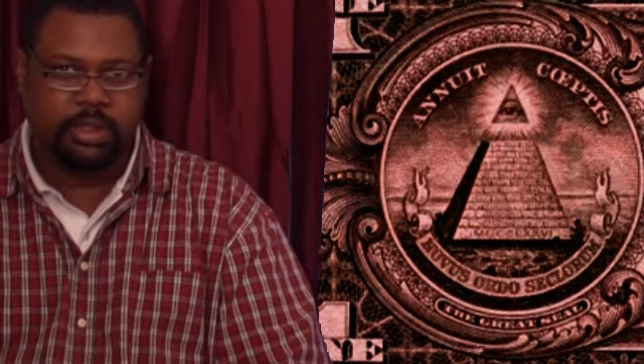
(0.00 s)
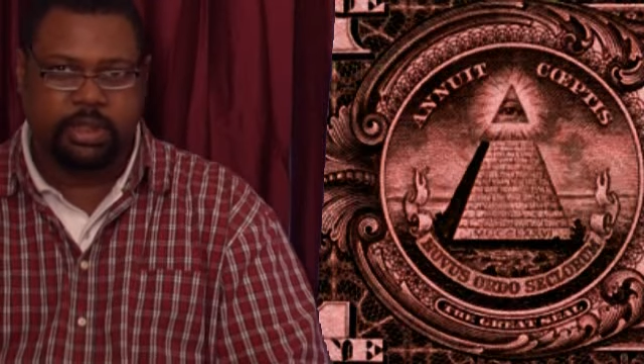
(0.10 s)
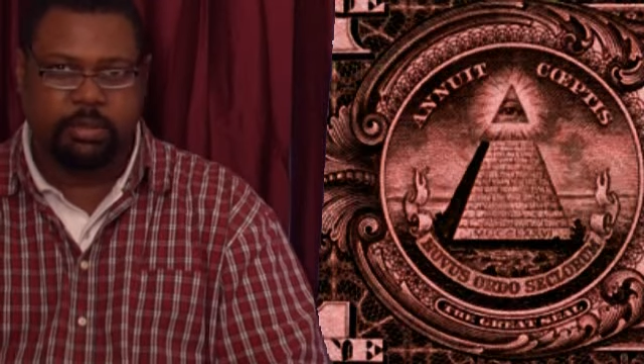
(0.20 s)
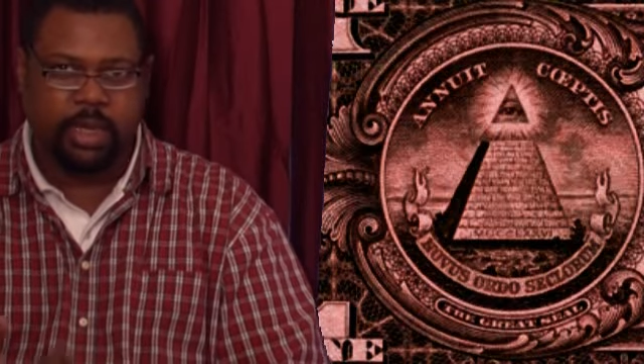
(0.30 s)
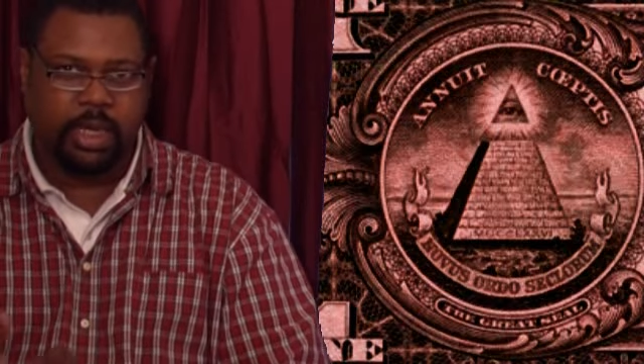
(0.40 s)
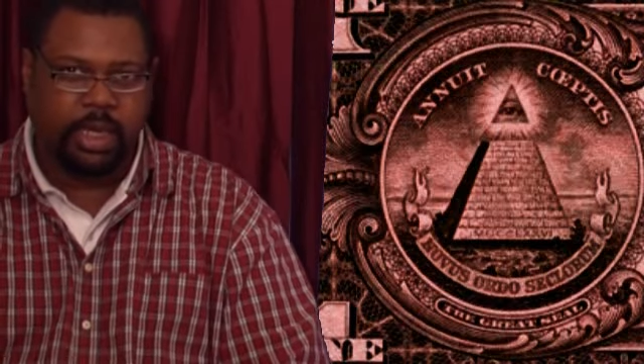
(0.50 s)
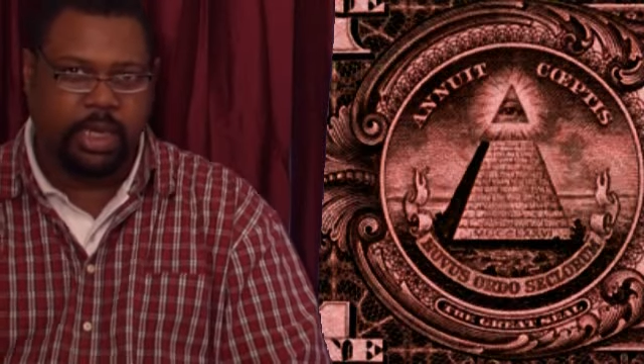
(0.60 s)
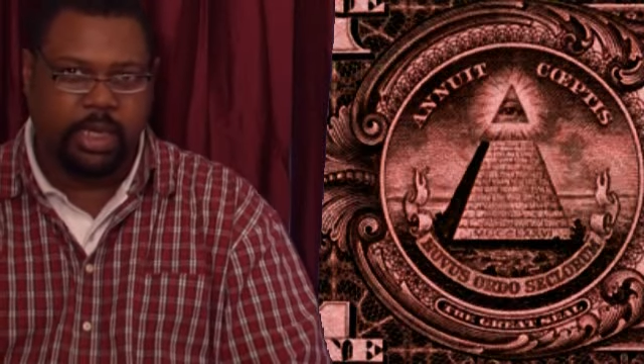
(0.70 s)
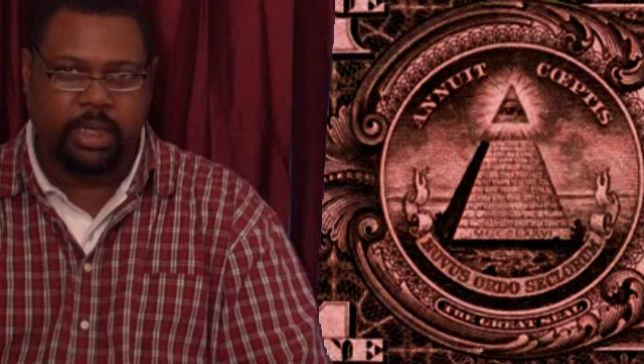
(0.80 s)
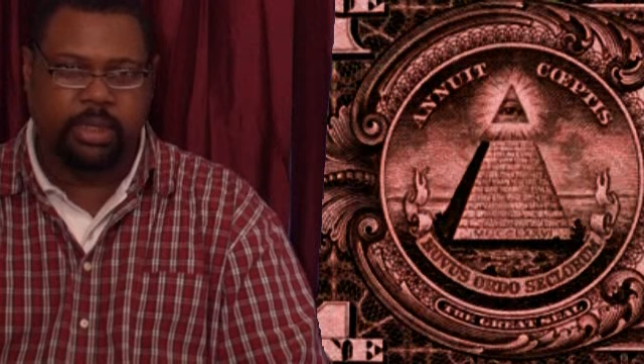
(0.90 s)
it's in my
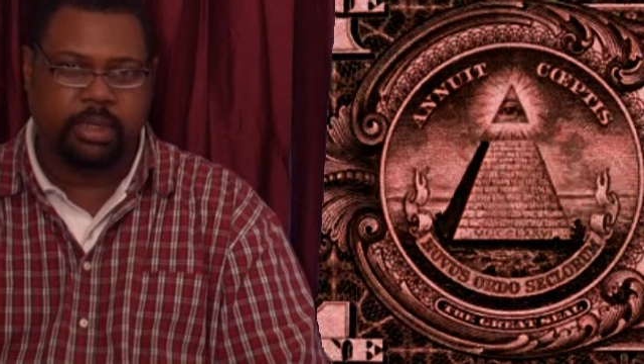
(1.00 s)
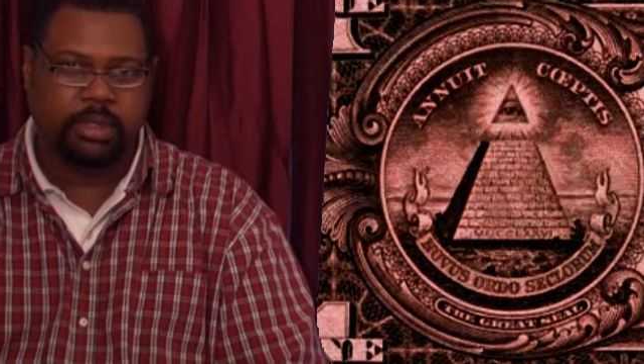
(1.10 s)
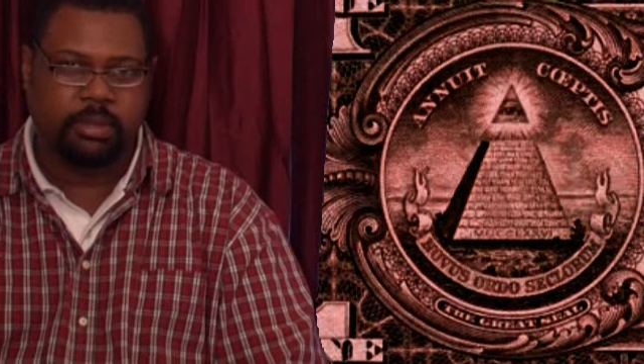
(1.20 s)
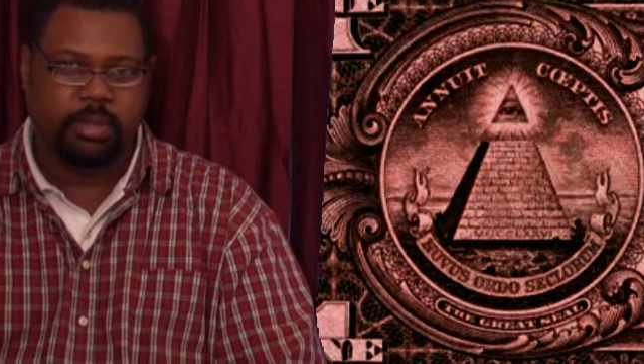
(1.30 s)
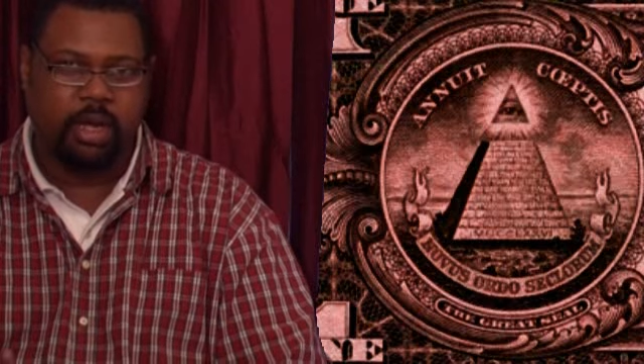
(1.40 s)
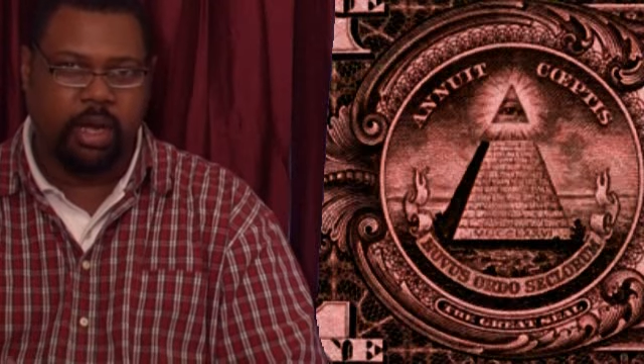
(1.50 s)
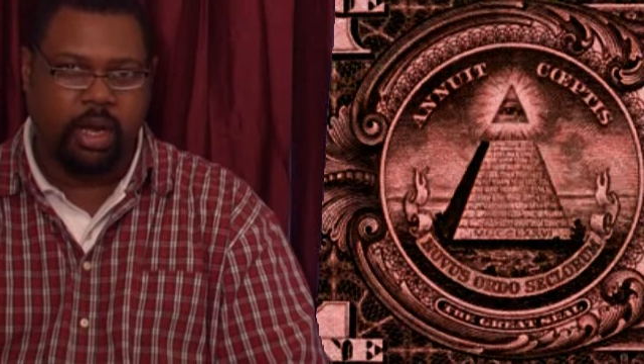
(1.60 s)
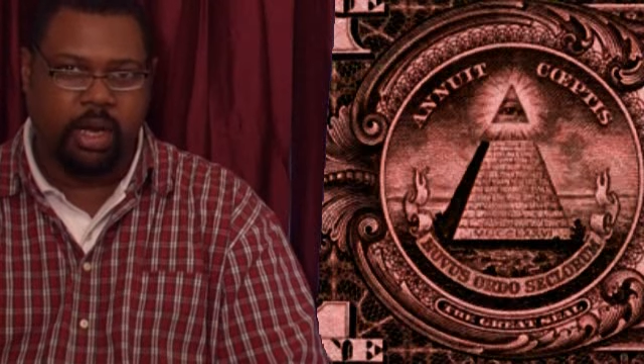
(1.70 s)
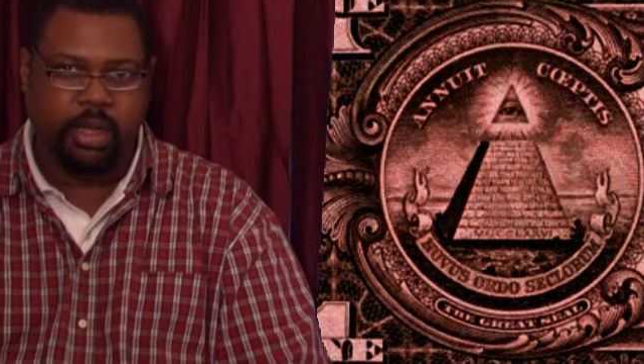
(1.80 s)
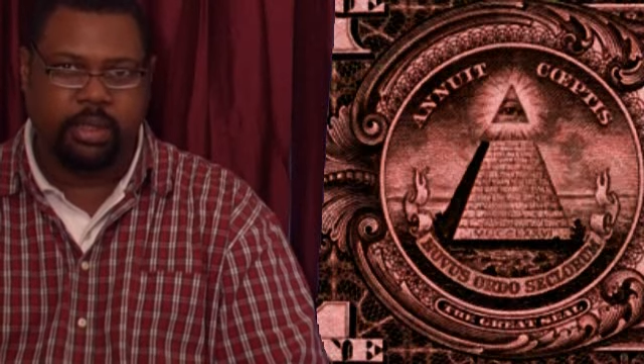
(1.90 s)
hand, it's in my
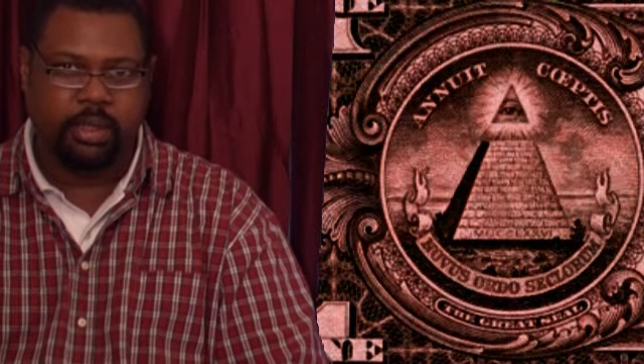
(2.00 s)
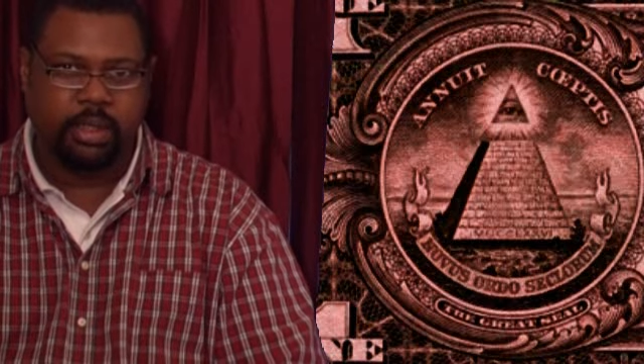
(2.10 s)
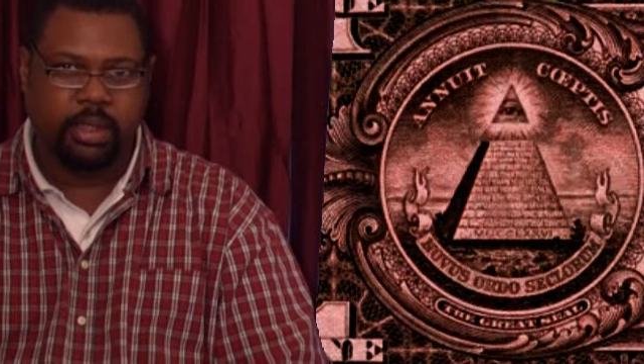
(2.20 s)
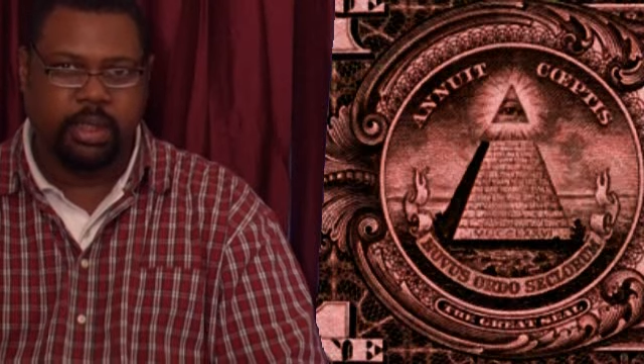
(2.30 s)
heart,